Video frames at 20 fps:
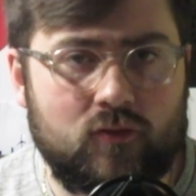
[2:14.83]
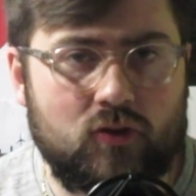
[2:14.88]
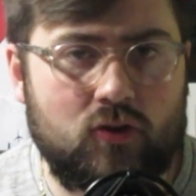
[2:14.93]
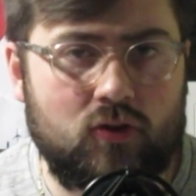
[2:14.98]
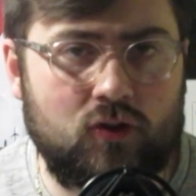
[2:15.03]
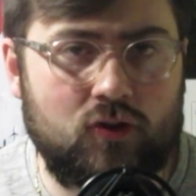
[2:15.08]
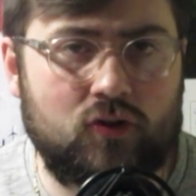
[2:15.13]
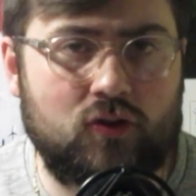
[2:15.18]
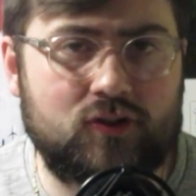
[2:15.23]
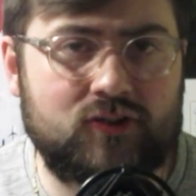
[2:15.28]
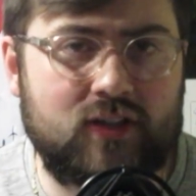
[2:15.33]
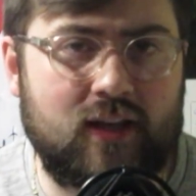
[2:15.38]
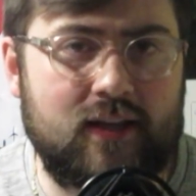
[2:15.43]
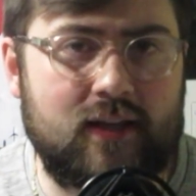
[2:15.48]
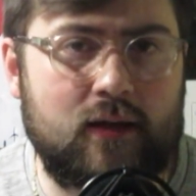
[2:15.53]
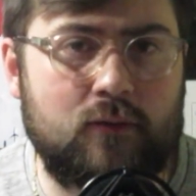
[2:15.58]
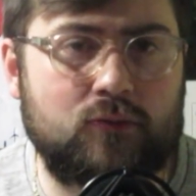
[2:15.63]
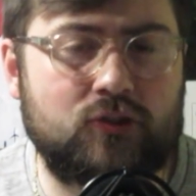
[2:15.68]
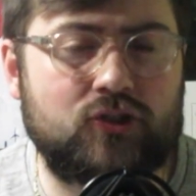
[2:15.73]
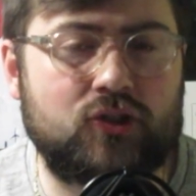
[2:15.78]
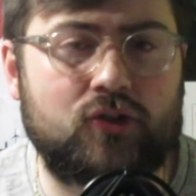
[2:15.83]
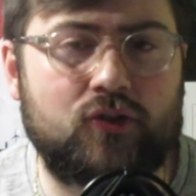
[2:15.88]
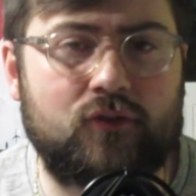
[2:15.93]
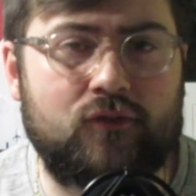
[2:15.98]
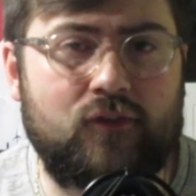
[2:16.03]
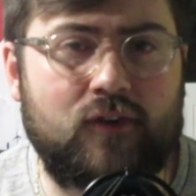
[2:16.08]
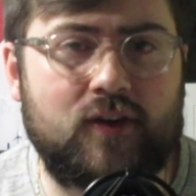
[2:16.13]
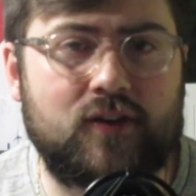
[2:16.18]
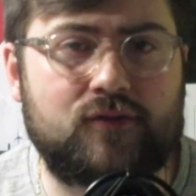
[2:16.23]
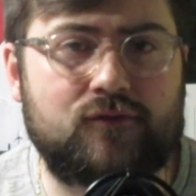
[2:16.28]
I've got to say, it was a good
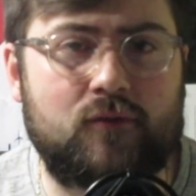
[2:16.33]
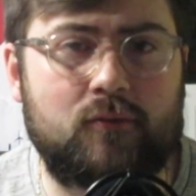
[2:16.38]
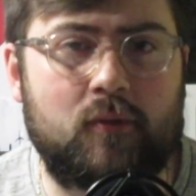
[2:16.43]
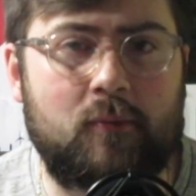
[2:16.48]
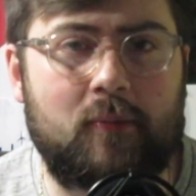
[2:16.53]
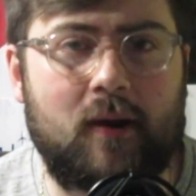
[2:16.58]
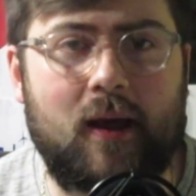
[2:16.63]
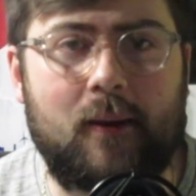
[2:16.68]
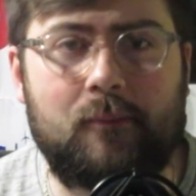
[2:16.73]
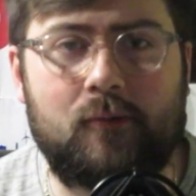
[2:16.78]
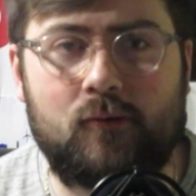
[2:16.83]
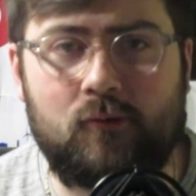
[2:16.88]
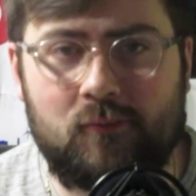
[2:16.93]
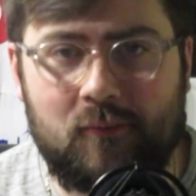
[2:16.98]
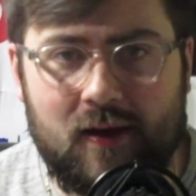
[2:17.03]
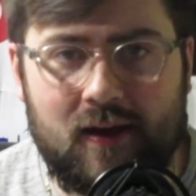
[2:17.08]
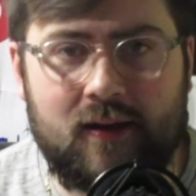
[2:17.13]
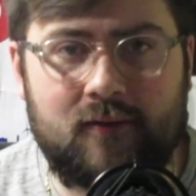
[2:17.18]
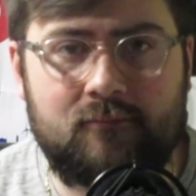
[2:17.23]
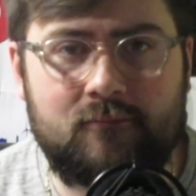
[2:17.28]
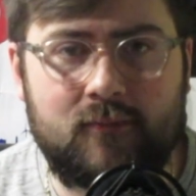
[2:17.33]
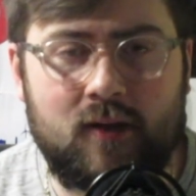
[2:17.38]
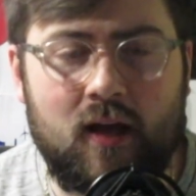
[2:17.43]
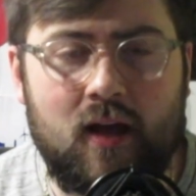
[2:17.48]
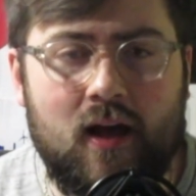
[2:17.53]
finish from the Blackpool man.